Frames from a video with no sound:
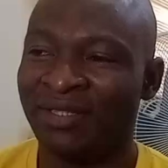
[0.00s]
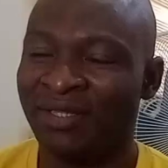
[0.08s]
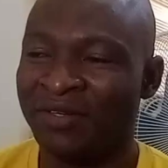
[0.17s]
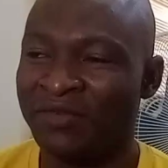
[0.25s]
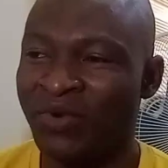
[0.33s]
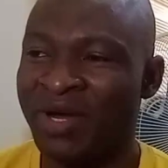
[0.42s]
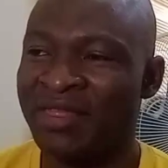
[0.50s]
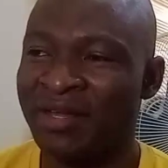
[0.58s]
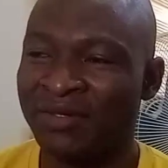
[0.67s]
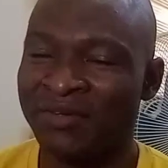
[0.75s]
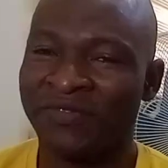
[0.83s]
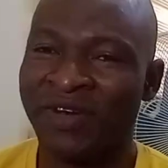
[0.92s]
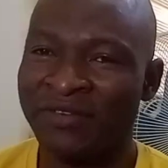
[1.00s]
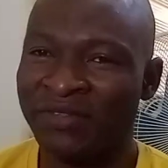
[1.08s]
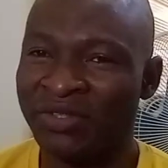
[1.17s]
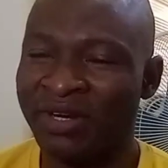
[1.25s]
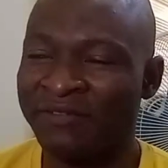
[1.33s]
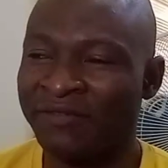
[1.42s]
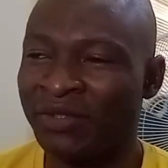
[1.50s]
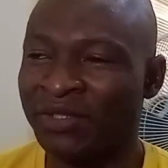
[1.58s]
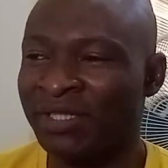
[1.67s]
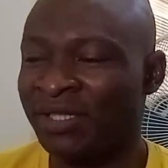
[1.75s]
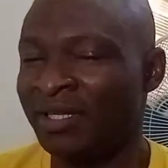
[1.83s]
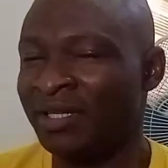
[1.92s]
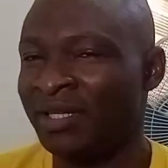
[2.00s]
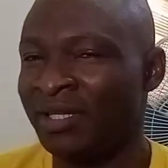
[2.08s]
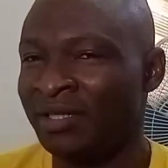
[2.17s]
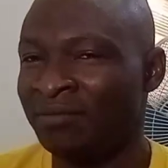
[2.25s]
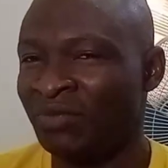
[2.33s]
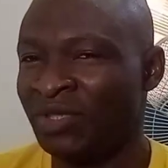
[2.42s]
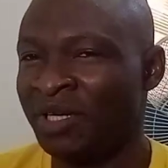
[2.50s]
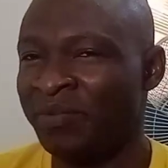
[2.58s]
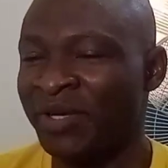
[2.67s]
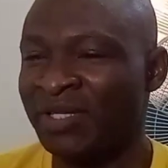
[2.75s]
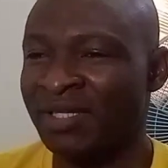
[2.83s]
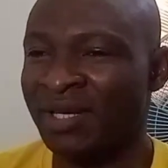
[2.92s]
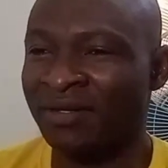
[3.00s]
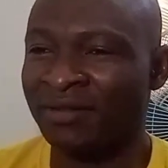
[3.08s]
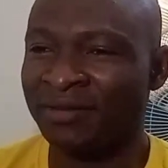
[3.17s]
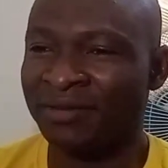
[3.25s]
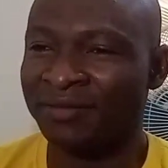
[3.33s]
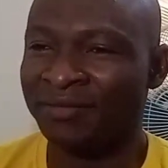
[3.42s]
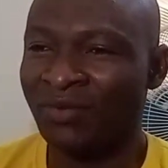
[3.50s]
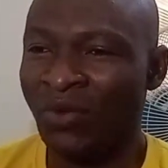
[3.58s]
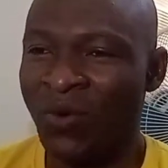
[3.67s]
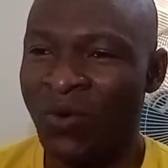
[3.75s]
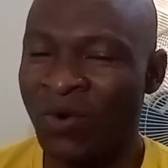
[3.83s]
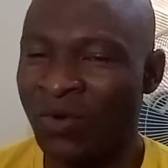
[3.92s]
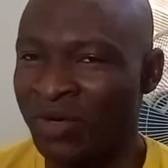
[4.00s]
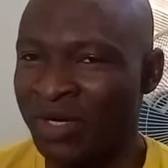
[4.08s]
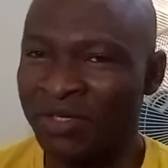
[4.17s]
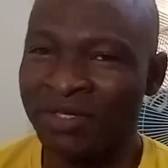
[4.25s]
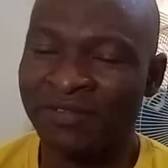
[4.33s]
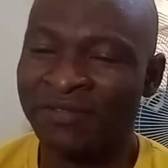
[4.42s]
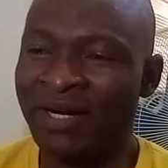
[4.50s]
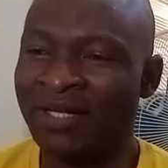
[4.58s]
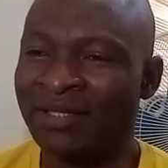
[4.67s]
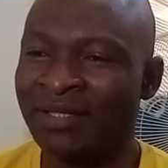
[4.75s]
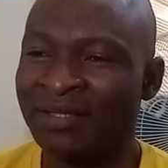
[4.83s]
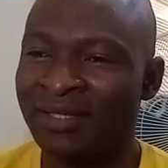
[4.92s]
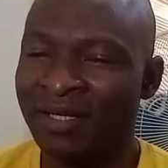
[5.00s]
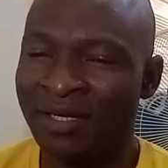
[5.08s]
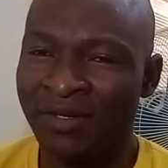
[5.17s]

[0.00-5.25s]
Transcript: of 1,540 meter per second, or when you convert it,